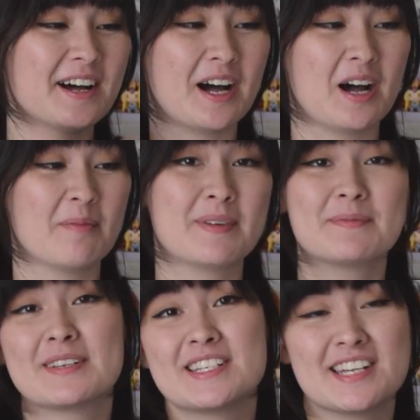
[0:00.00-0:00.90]

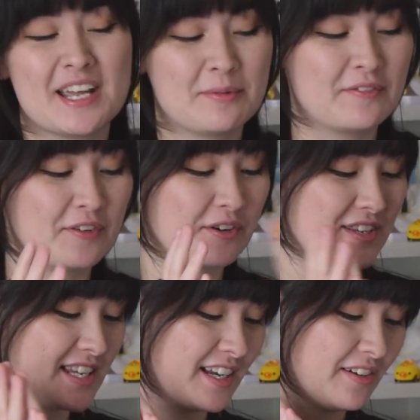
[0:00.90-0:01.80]
But today we're
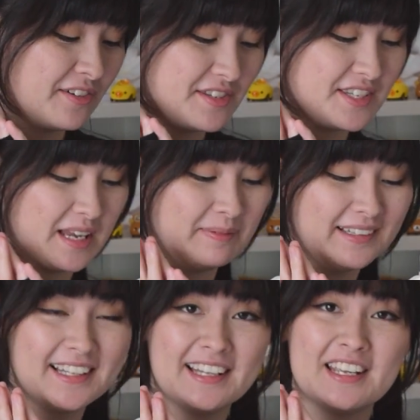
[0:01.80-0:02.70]
focusing on Saber
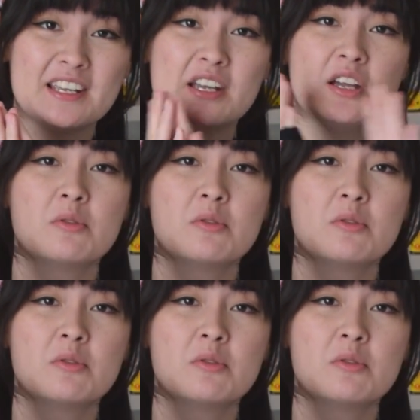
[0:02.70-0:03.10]
Lily,